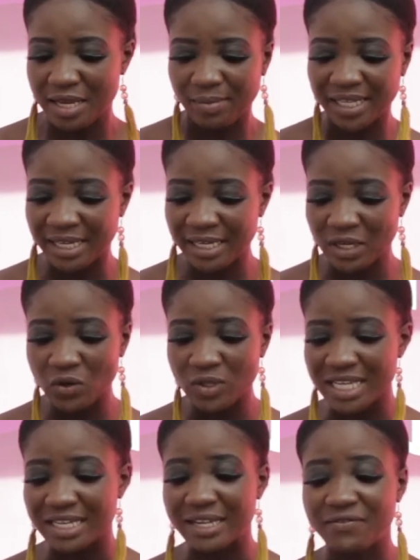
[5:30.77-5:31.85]
But then it looks
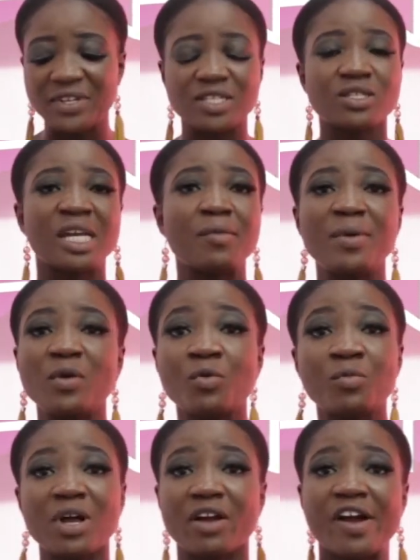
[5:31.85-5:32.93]
like the fees, no, maybe we'll
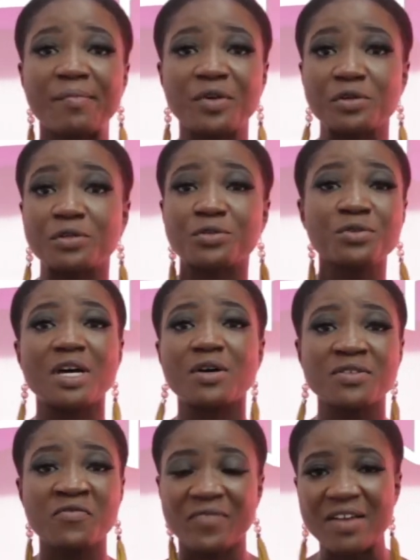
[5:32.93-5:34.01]
make a crap because
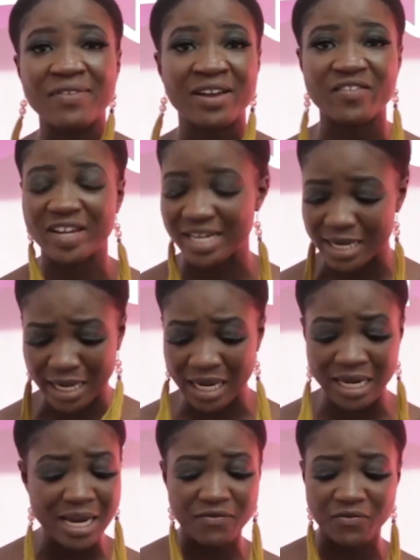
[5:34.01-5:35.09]
2,500
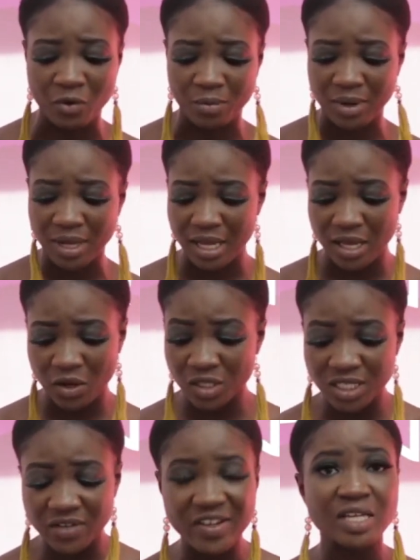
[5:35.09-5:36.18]
there in a form,
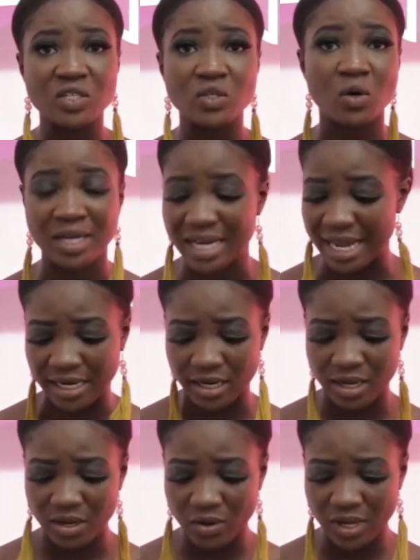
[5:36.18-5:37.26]
considering it's online,
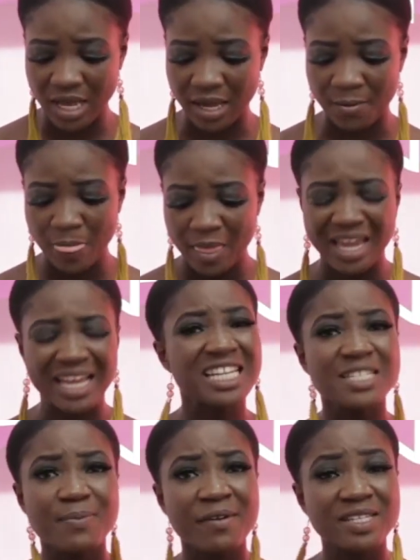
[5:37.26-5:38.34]
okay? And
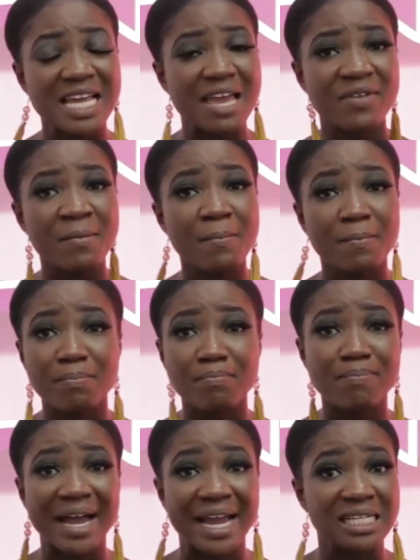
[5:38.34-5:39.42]
these parents are even
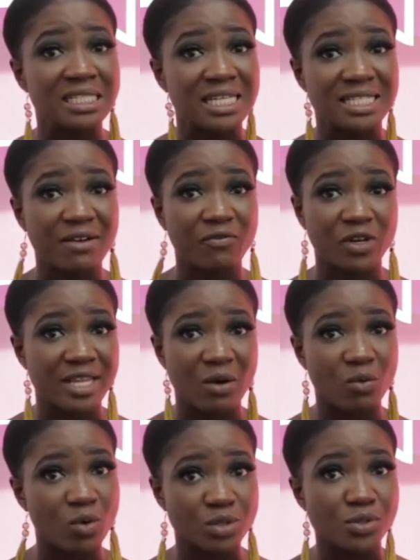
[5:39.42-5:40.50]
buying data for
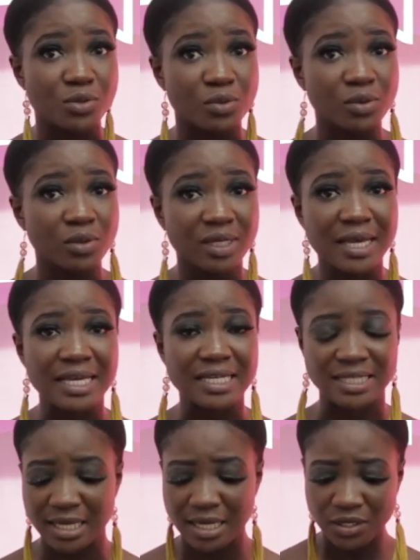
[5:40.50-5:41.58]
their ward too, guys.